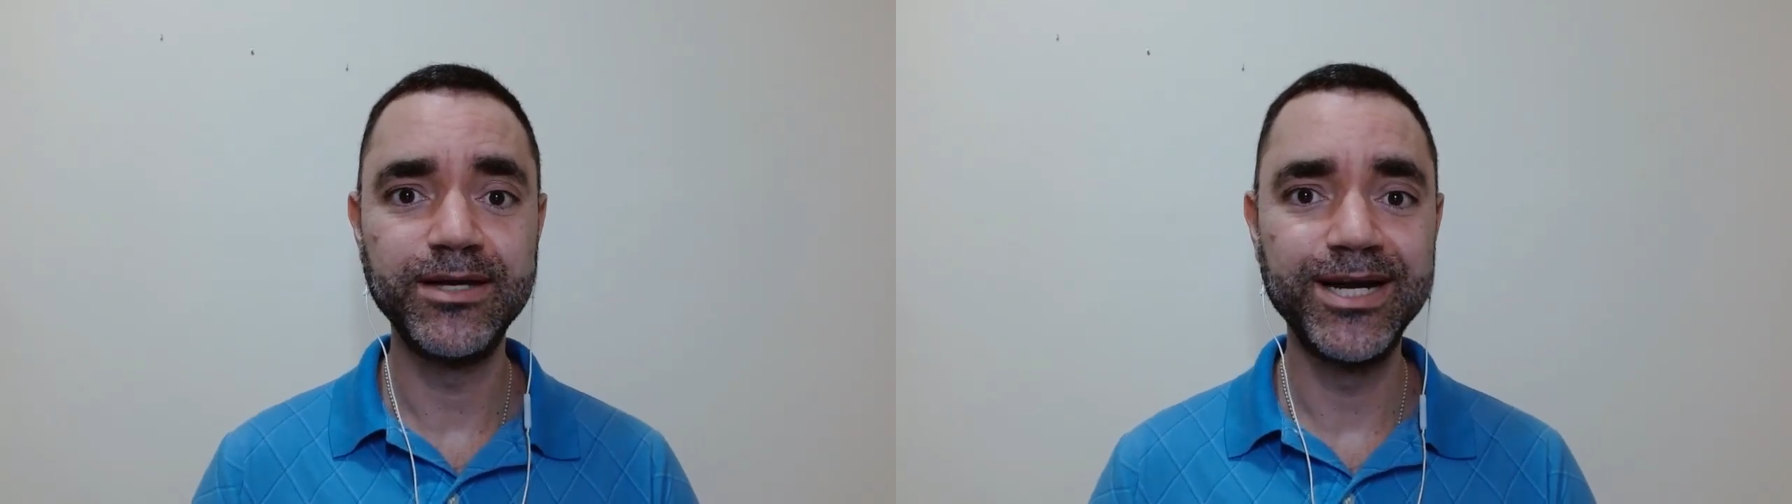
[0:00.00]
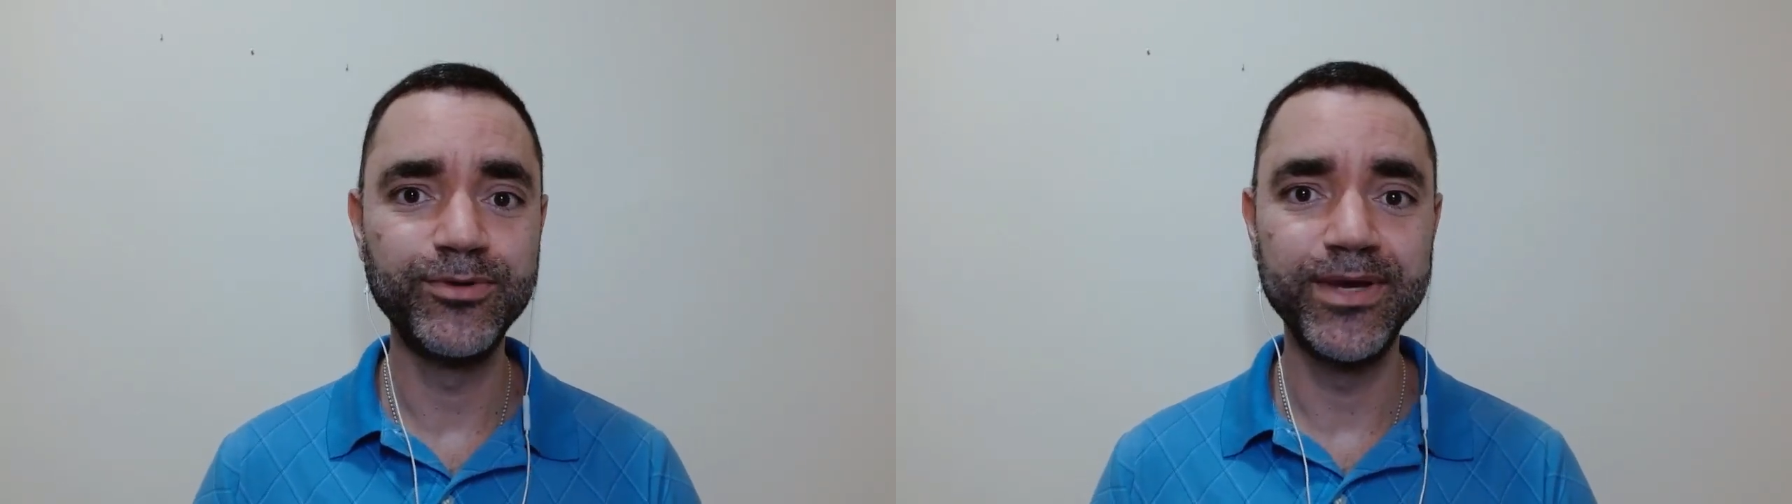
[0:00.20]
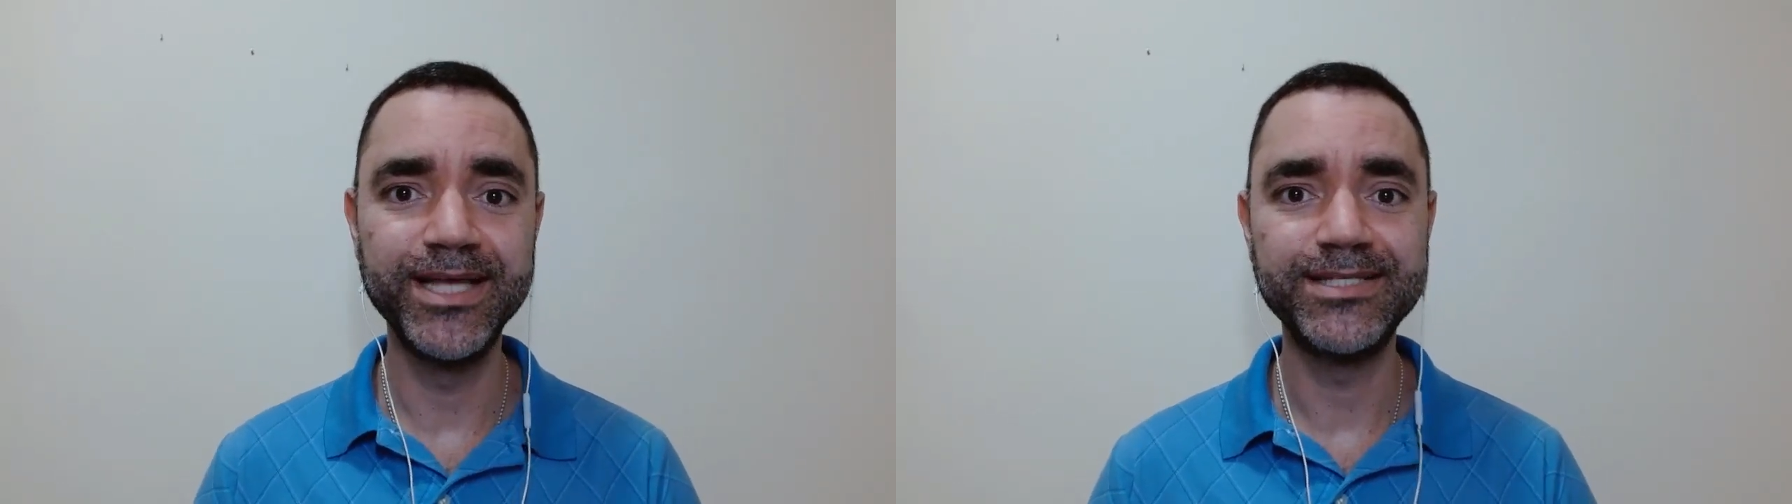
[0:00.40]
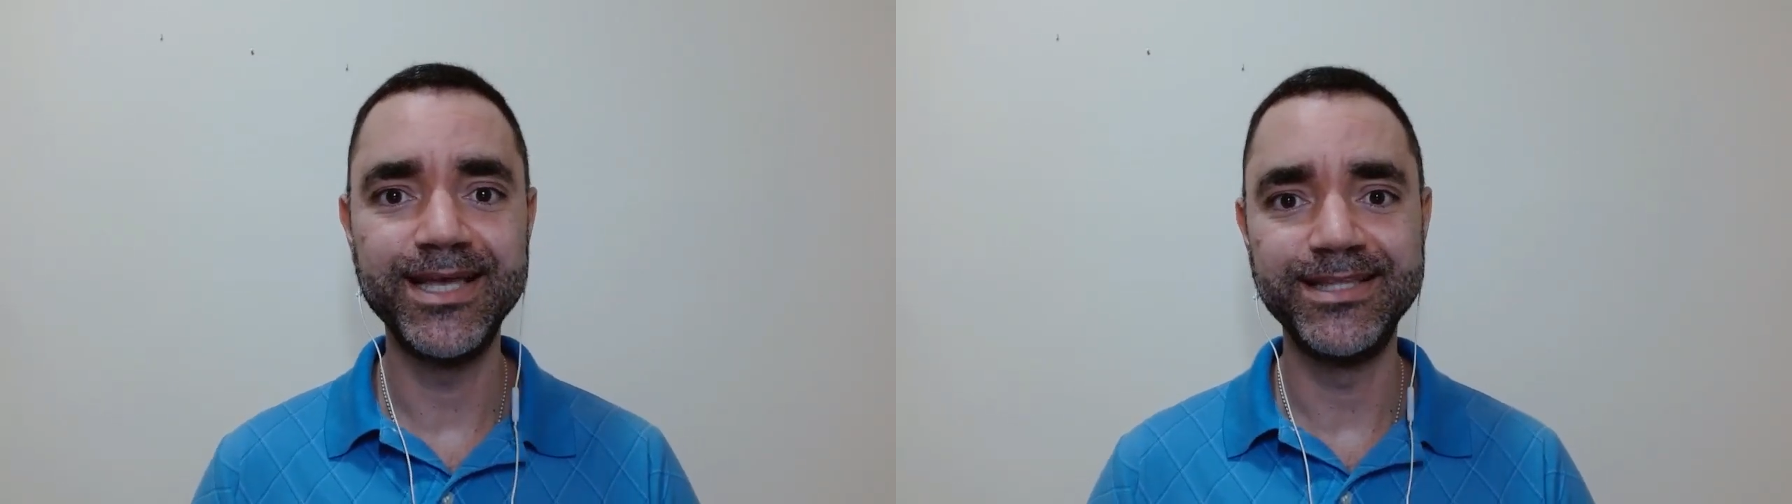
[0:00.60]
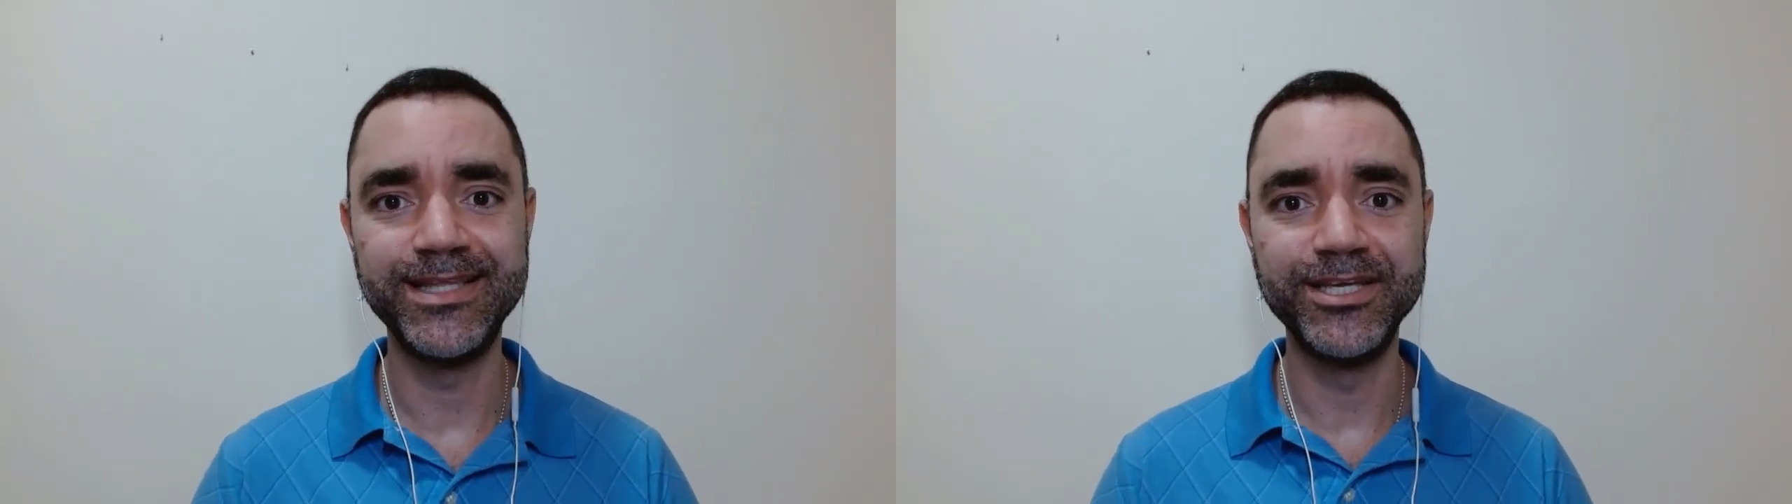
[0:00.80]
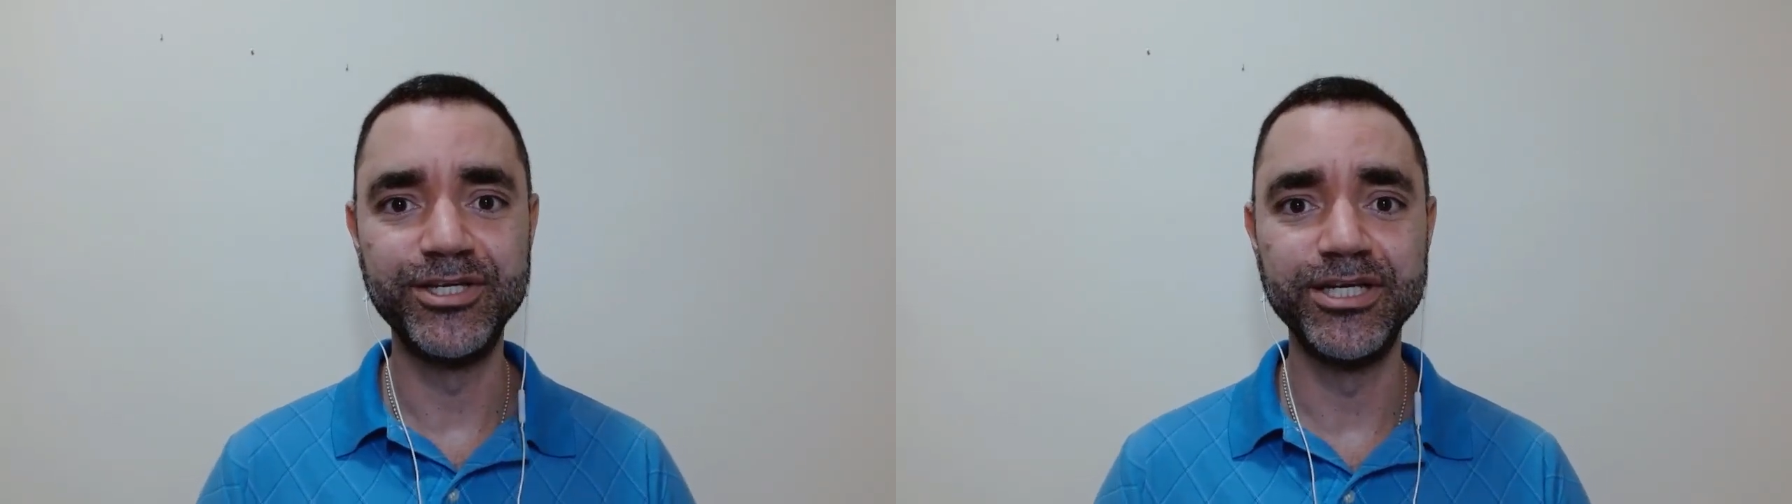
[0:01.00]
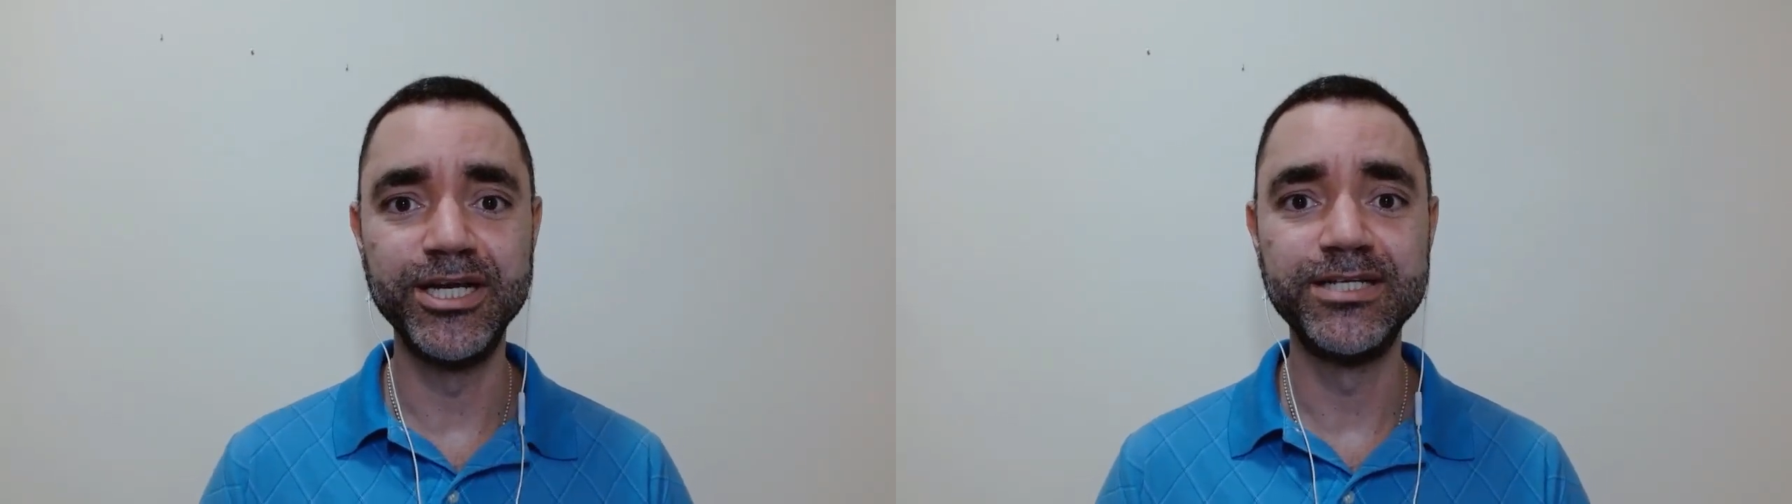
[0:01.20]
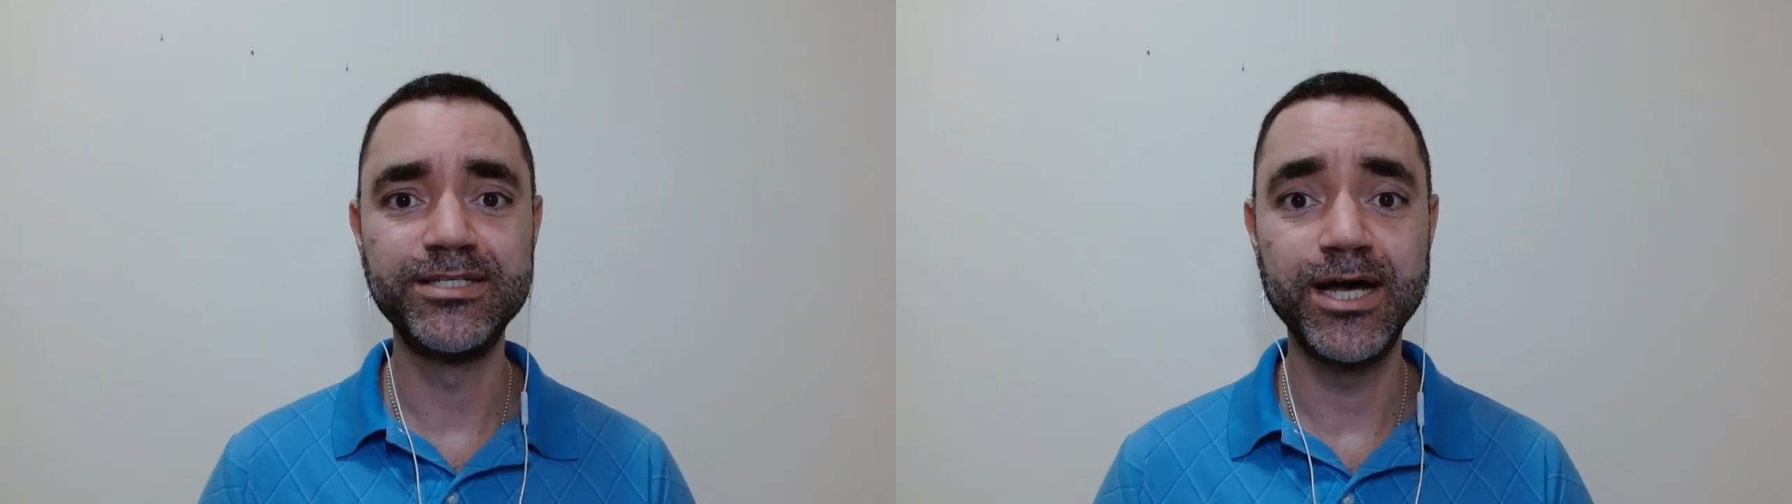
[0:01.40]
graduates and engineers